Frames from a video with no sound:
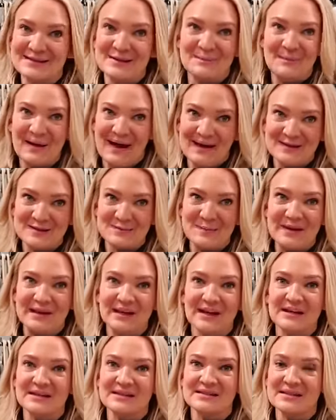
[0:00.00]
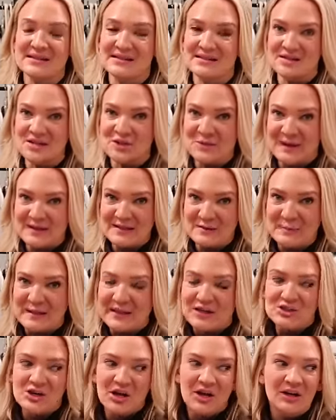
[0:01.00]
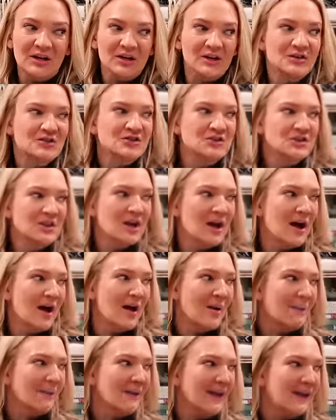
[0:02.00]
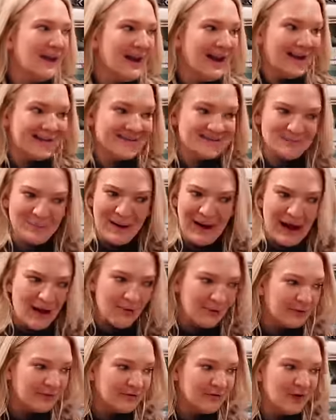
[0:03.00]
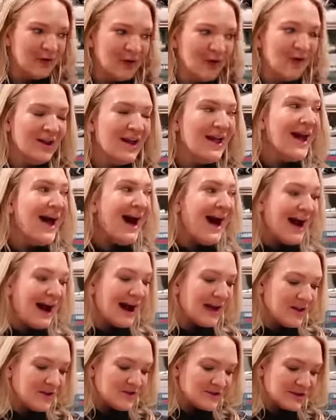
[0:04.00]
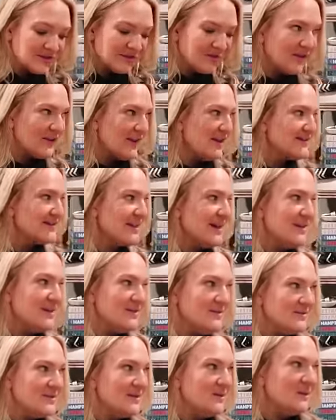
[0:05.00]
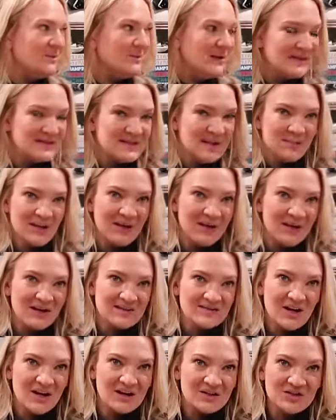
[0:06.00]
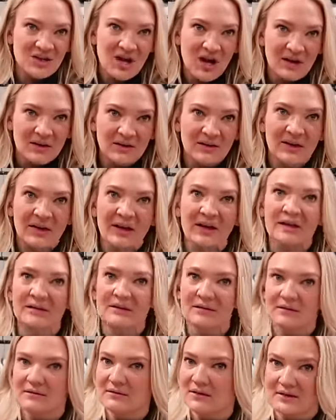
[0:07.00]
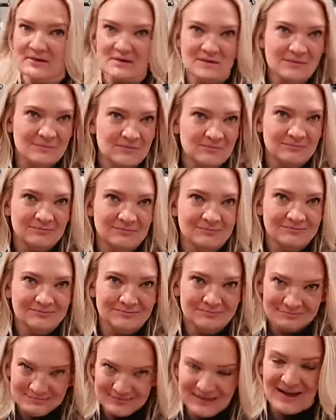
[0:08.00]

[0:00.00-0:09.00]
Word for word: the best. Yes. Because it's USB charged, it's powerful. I use it for this. I use it when mixing my kids with chocolate. Oh, everything.